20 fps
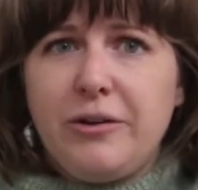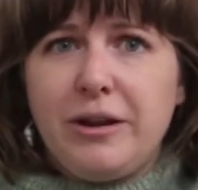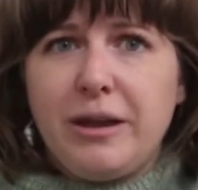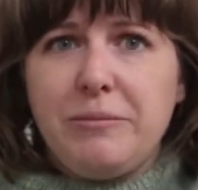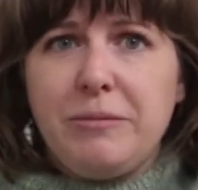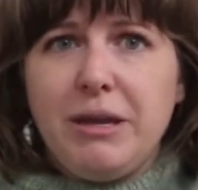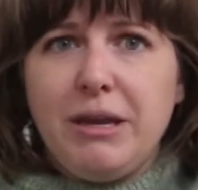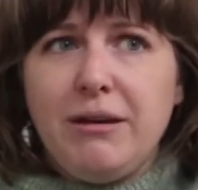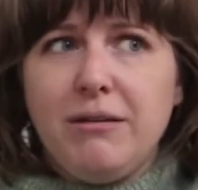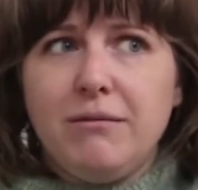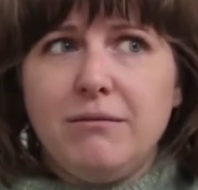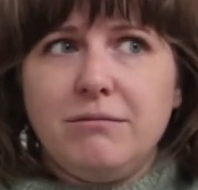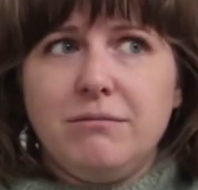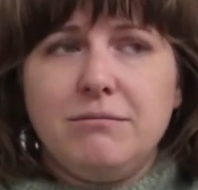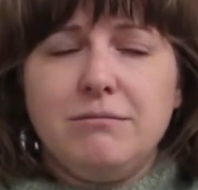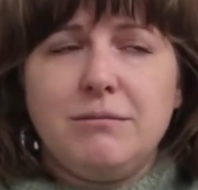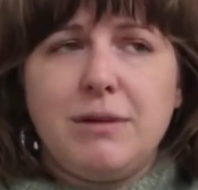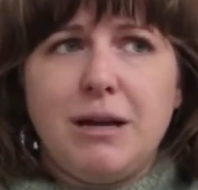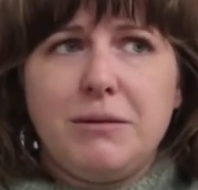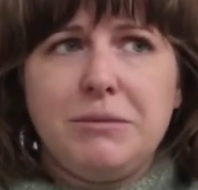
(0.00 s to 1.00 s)
I mean,
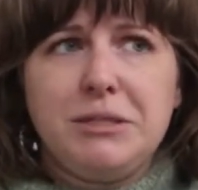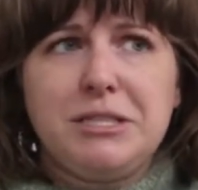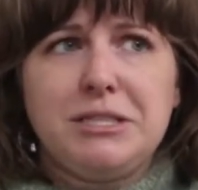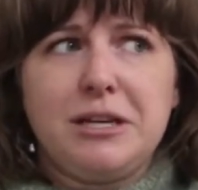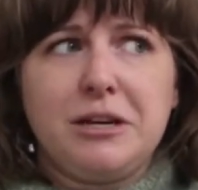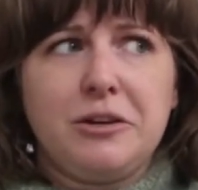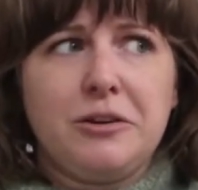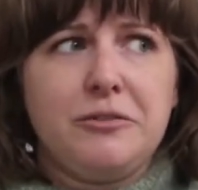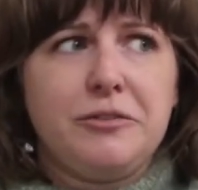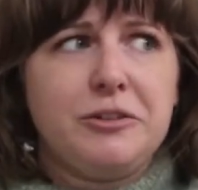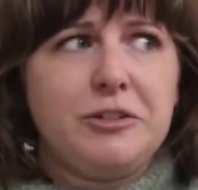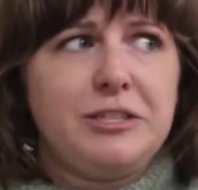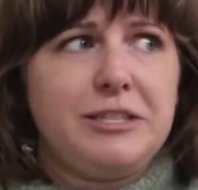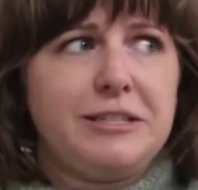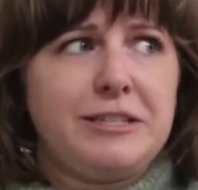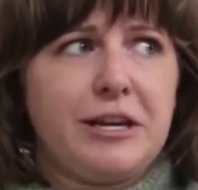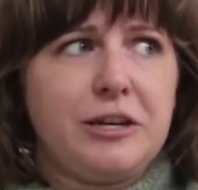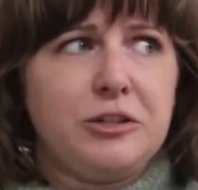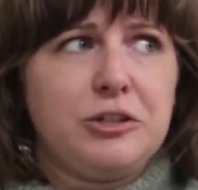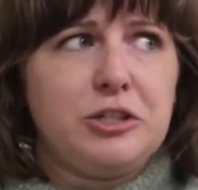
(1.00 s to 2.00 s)
I'm a sucker for
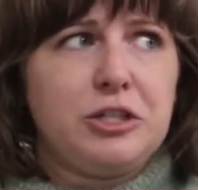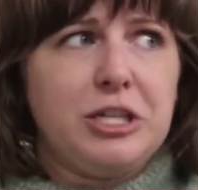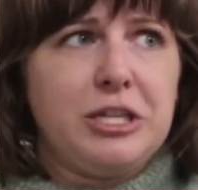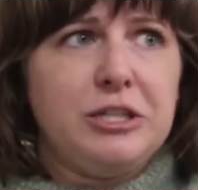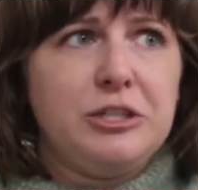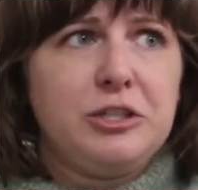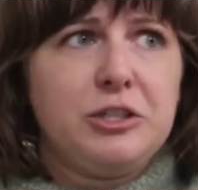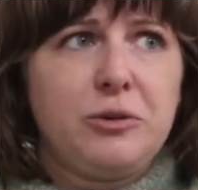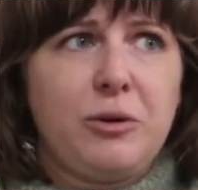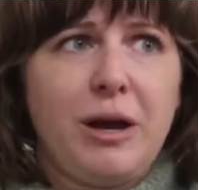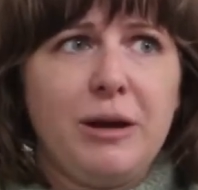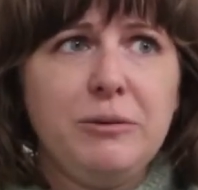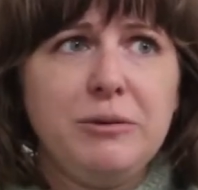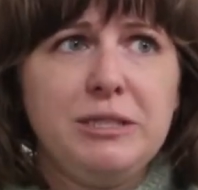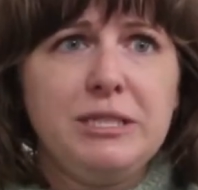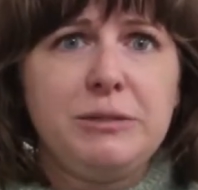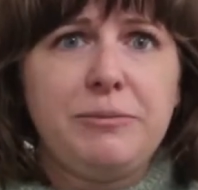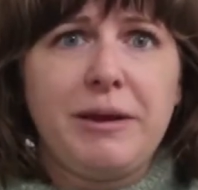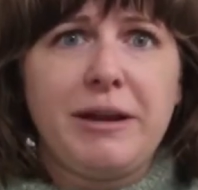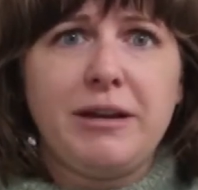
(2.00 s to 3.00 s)
designer jeans, so I would
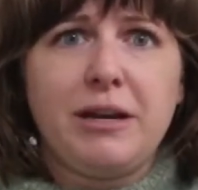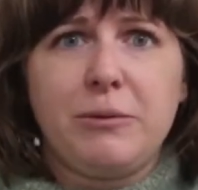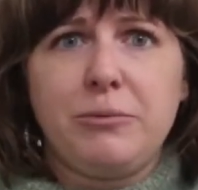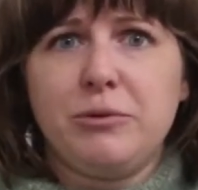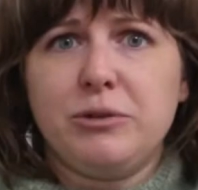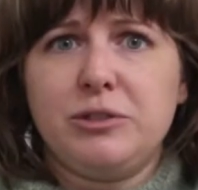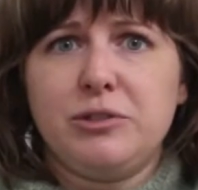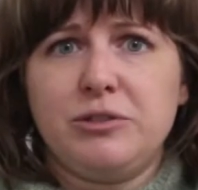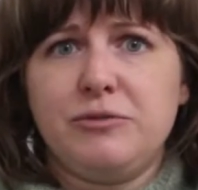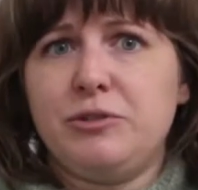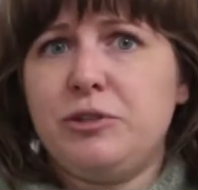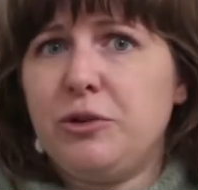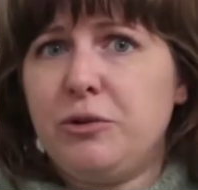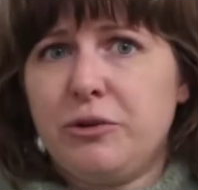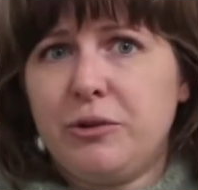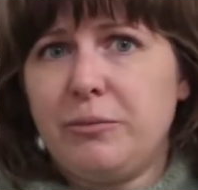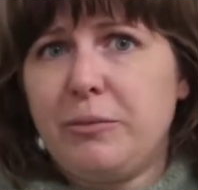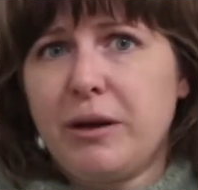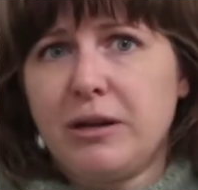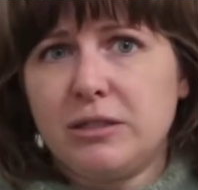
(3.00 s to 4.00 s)
spend upwards of
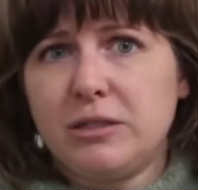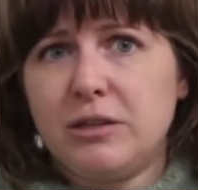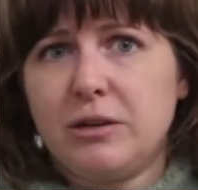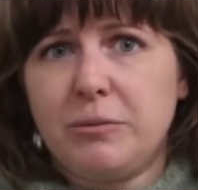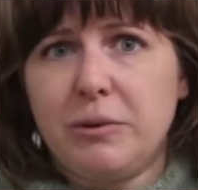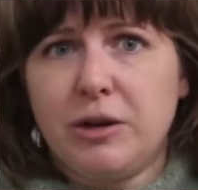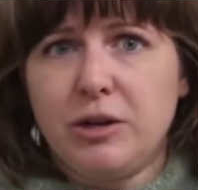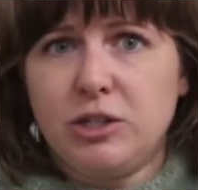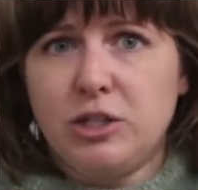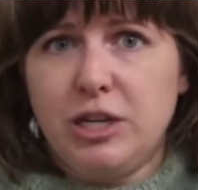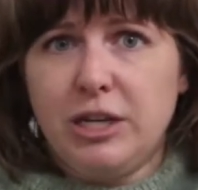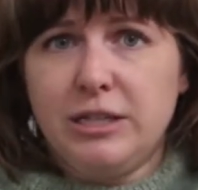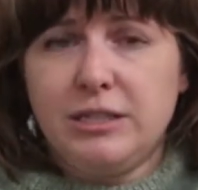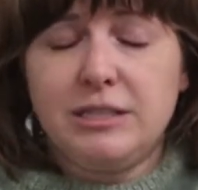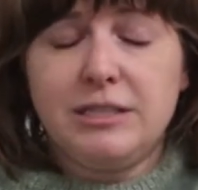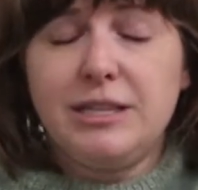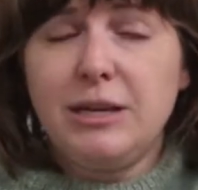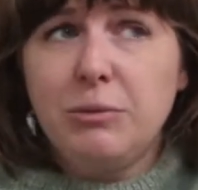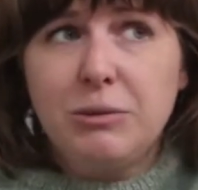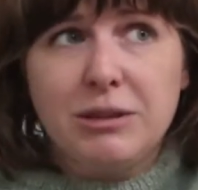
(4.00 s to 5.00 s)
$200 on a pair of jeans.
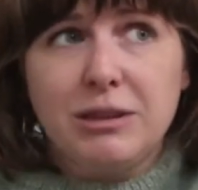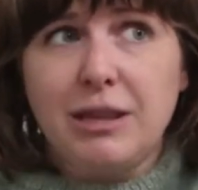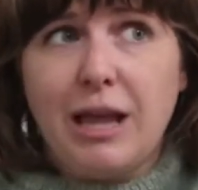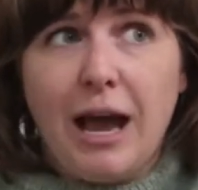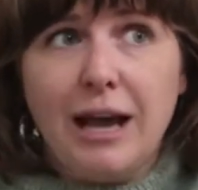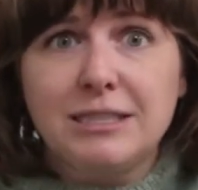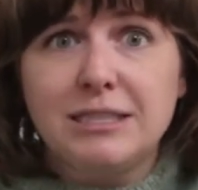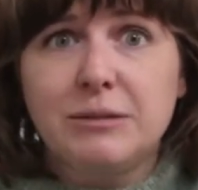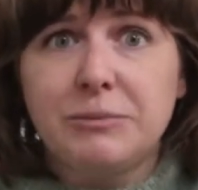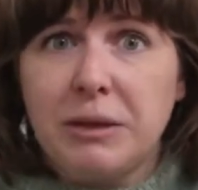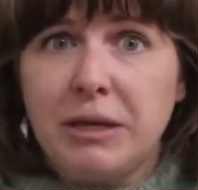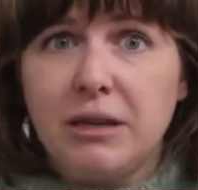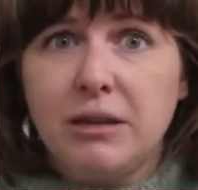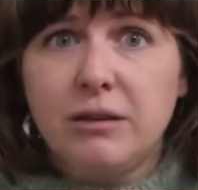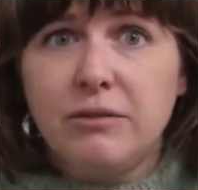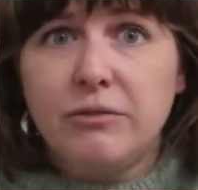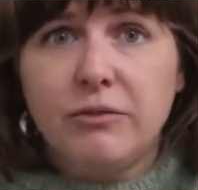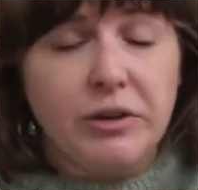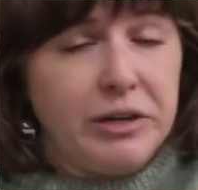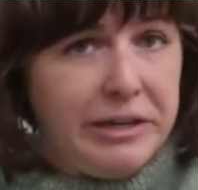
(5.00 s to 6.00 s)
They would last me
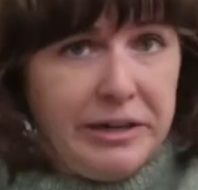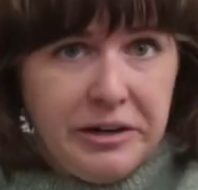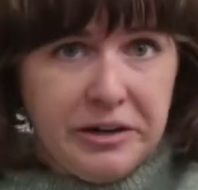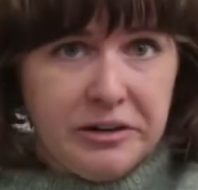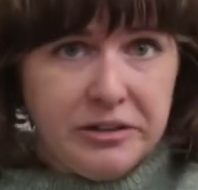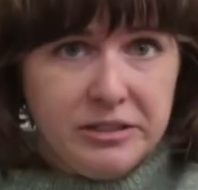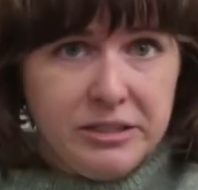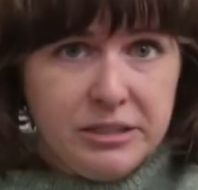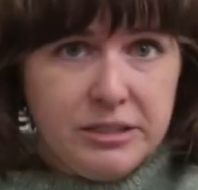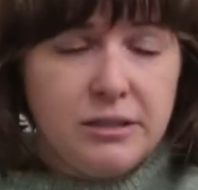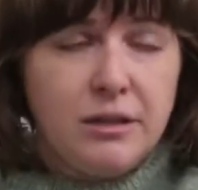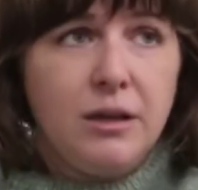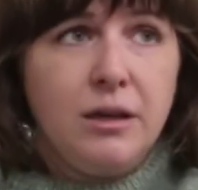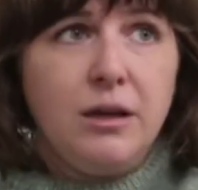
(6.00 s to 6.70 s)
for years,